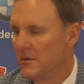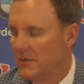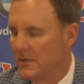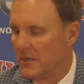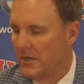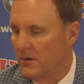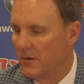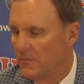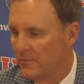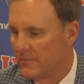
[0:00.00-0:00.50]

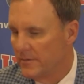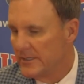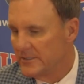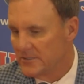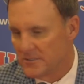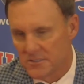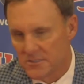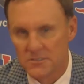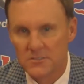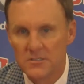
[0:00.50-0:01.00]
you know,
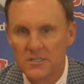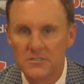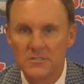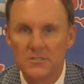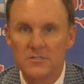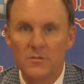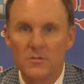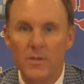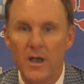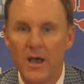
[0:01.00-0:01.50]
this is this
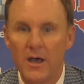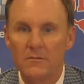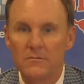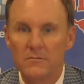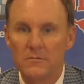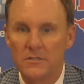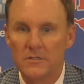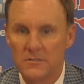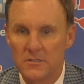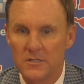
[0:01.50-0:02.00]
is about
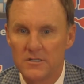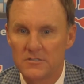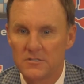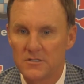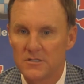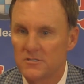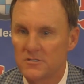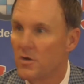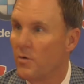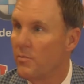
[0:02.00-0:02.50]
let, us let's,
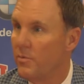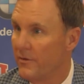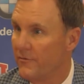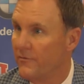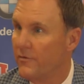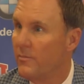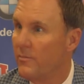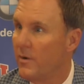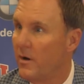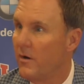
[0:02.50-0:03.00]
let's go play
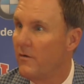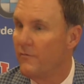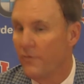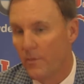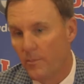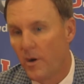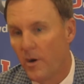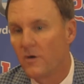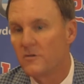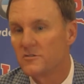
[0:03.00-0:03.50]
football.
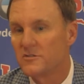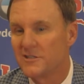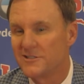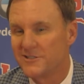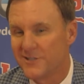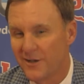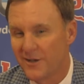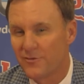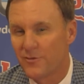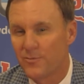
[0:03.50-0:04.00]
Football is a
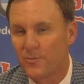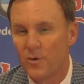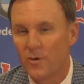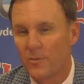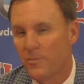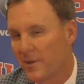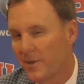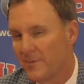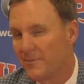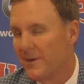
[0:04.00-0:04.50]
tough
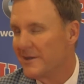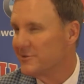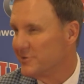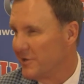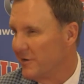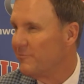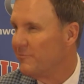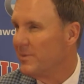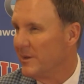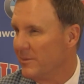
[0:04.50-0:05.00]
sport played by
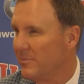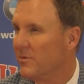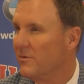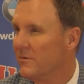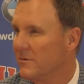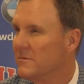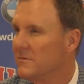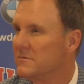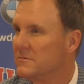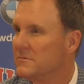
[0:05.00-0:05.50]
tough people.
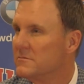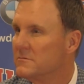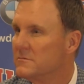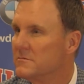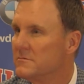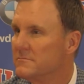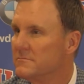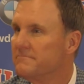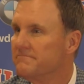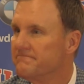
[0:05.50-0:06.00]

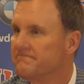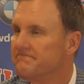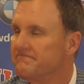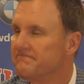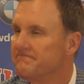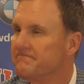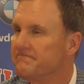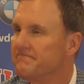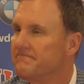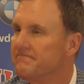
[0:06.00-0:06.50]

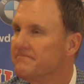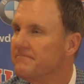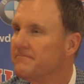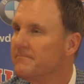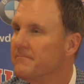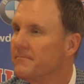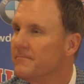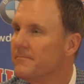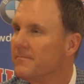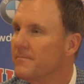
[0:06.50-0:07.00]
What, what
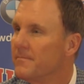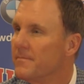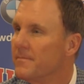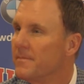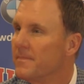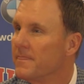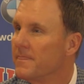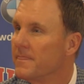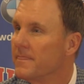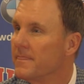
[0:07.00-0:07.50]
was it that
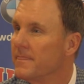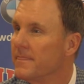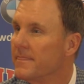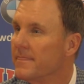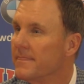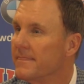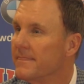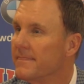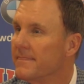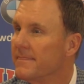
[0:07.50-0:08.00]
took
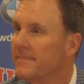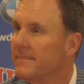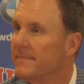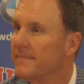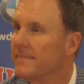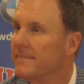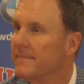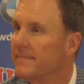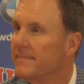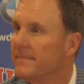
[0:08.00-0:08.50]
JT
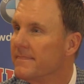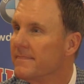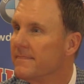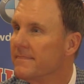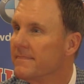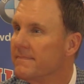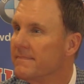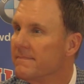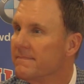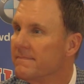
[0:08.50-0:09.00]
and Kieran out
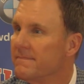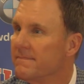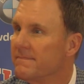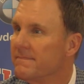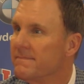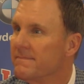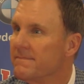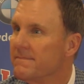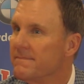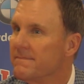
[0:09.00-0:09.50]
of the
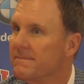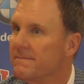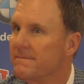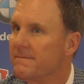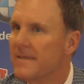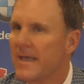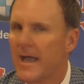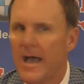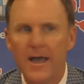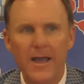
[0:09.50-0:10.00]

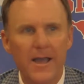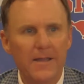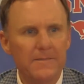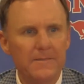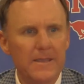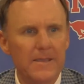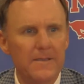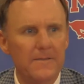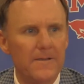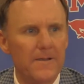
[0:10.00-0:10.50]
game? I, I
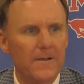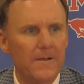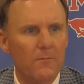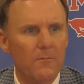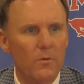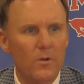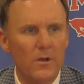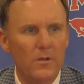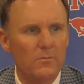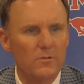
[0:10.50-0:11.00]
think uh,
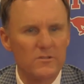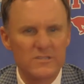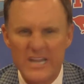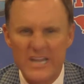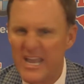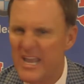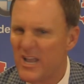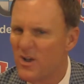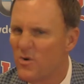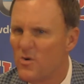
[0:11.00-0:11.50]
one of them was an
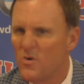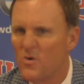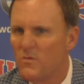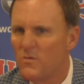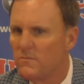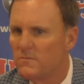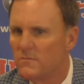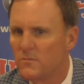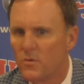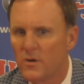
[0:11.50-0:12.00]
ankle,
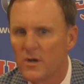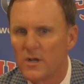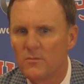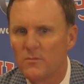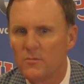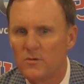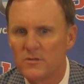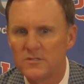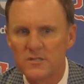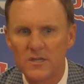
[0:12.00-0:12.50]
one of
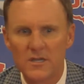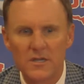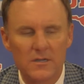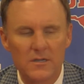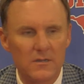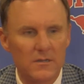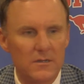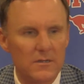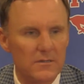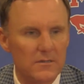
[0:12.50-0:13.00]
them was
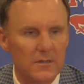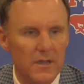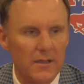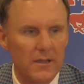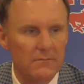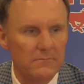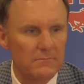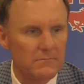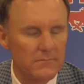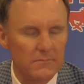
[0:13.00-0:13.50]
a, a, a
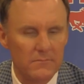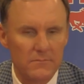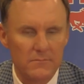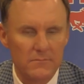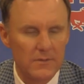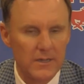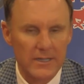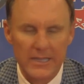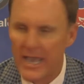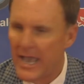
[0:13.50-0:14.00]

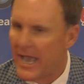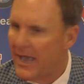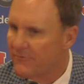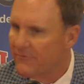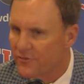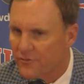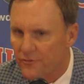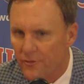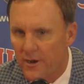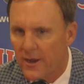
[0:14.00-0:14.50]
calf
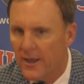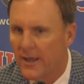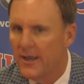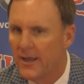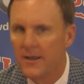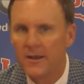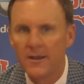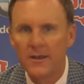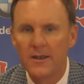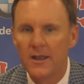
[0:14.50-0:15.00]

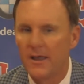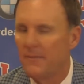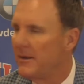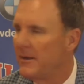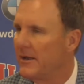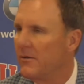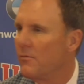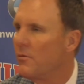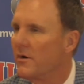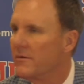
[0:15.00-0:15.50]
strain. I
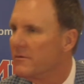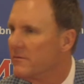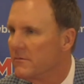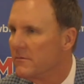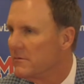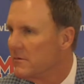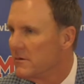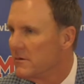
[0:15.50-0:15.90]
mean, it wasn't.